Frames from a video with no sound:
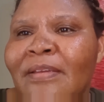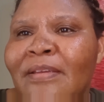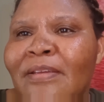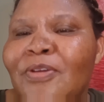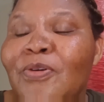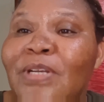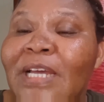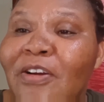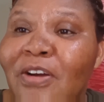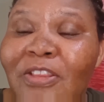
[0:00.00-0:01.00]
You
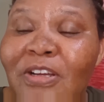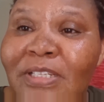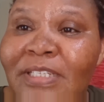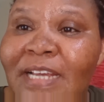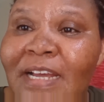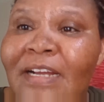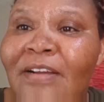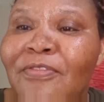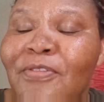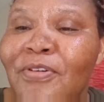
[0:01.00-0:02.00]
take all those
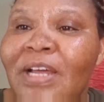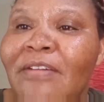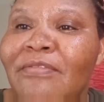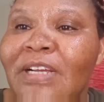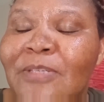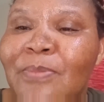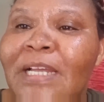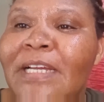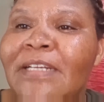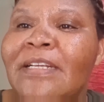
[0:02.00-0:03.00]
junk food I have
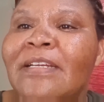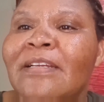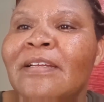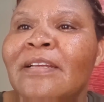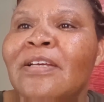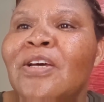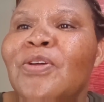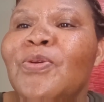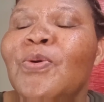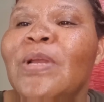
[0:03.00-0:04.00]
explained,
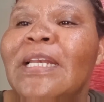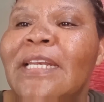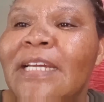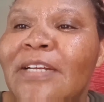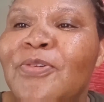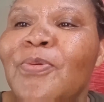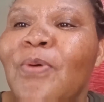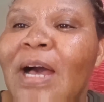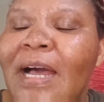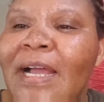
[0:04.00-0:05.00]
you will need to
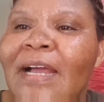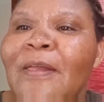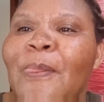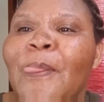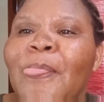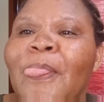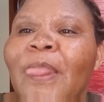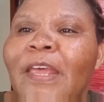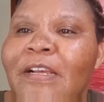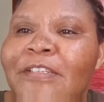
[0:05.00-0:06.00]
work
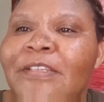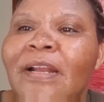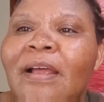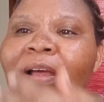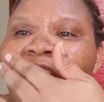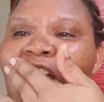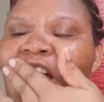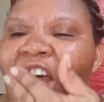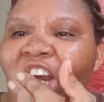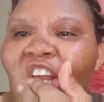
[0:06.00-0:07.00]
extra
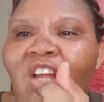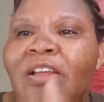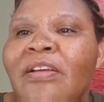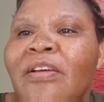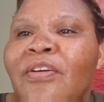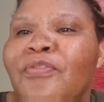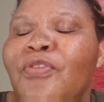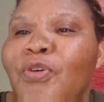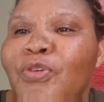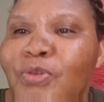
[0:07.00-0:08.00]
hard
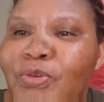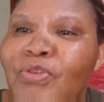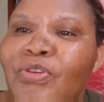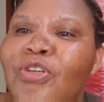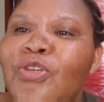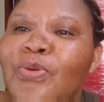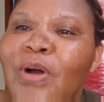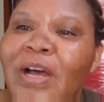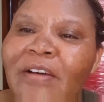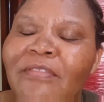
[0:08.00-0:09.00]
for you to
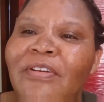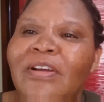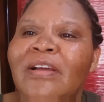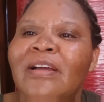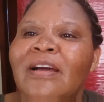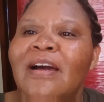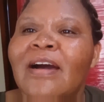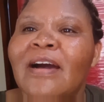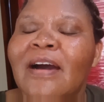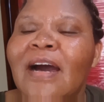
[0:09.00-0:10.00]
have
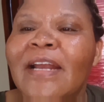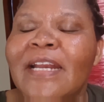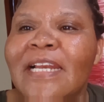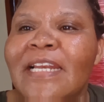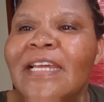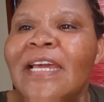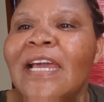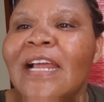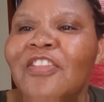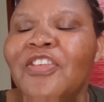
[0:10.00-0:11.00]
a really
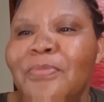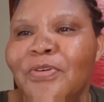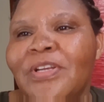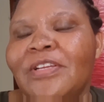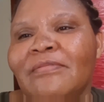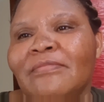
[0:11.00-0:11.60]
healthy body.